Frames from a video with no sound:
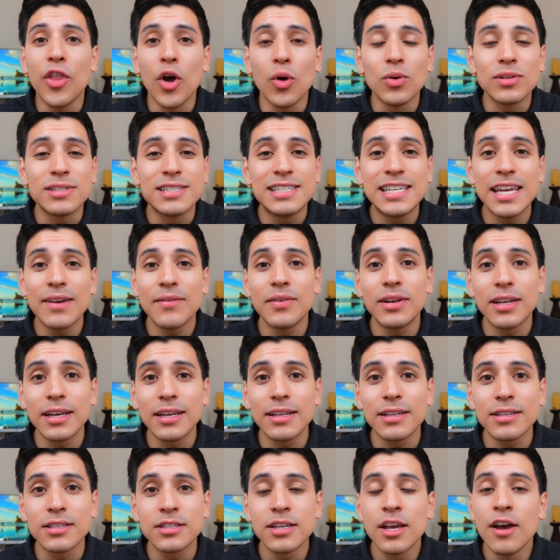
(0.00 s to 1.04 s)
those
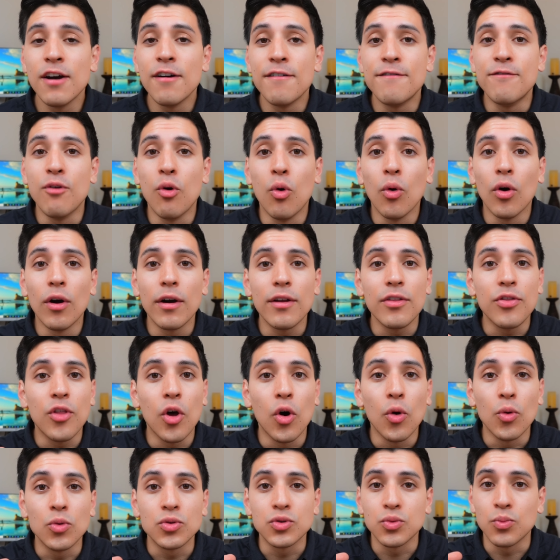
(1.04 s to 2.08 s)
dividends for
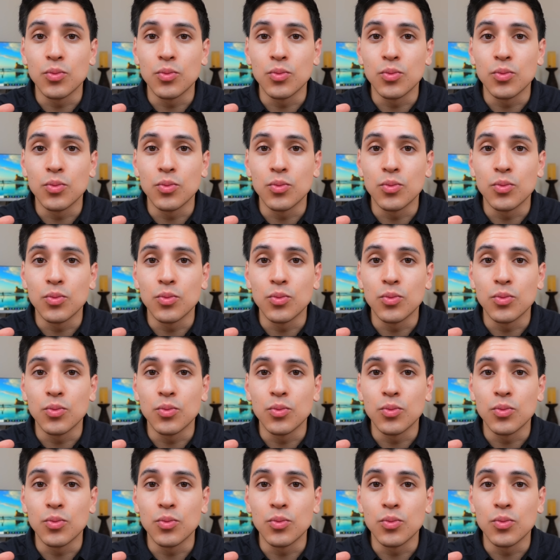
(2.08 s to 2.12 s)
those